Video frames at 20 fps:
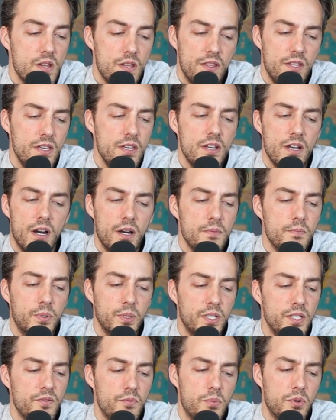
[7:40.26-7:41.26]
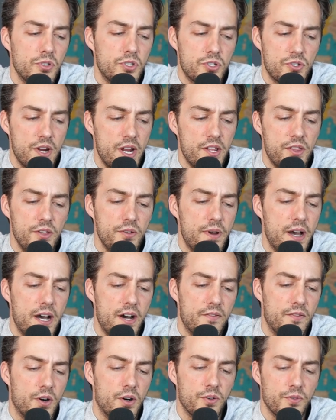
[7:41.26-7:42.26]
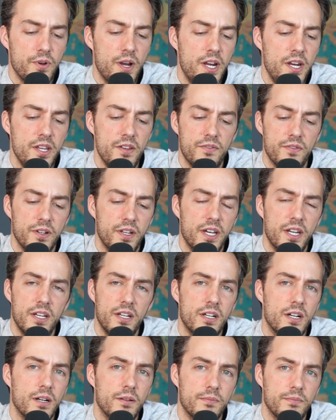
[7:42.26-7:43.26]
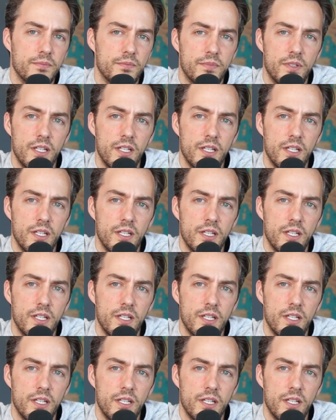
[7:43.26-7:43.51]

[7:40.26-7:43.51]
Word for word: The unbelievable strength you have already for getting up.